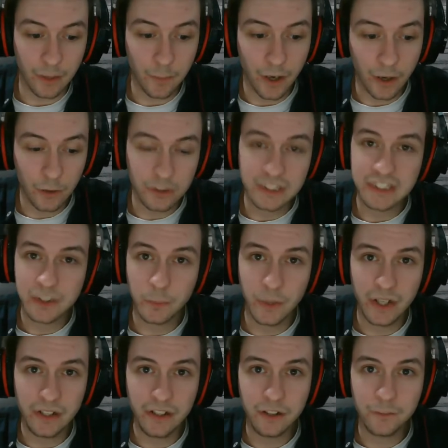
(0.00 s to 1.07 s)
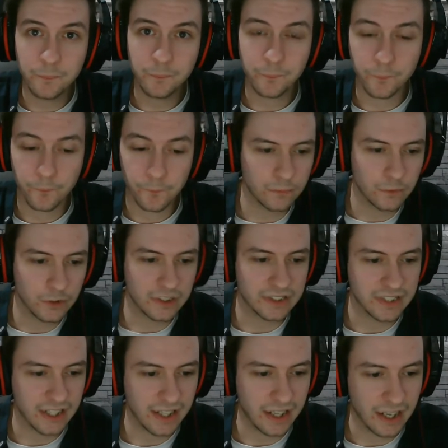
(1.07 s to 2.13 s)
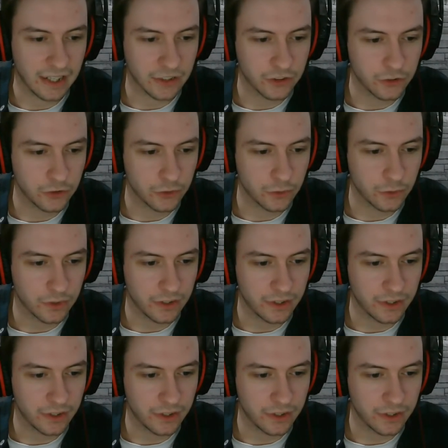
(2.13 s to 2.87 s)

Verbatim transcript: my honest opinion, would it say actual...